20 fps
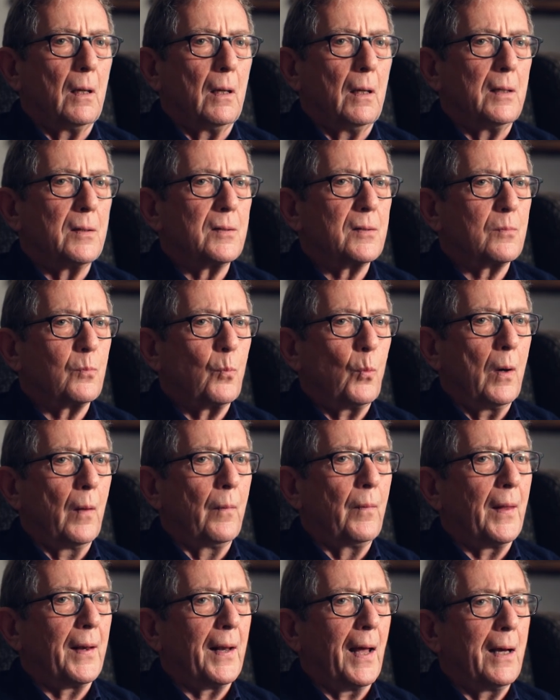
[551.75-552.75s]
is
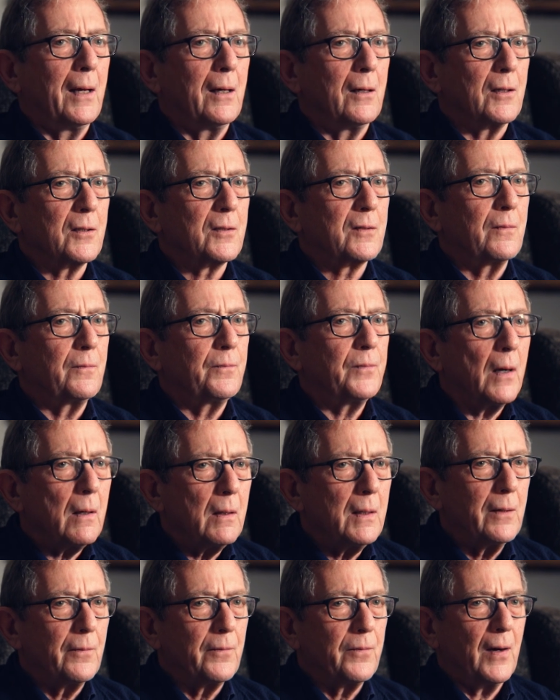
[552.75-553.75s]
one that I ask
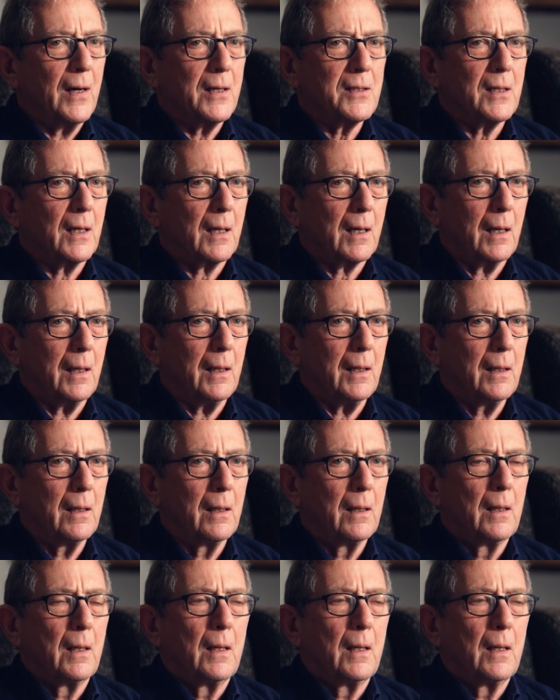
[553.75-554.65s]
very emphatically.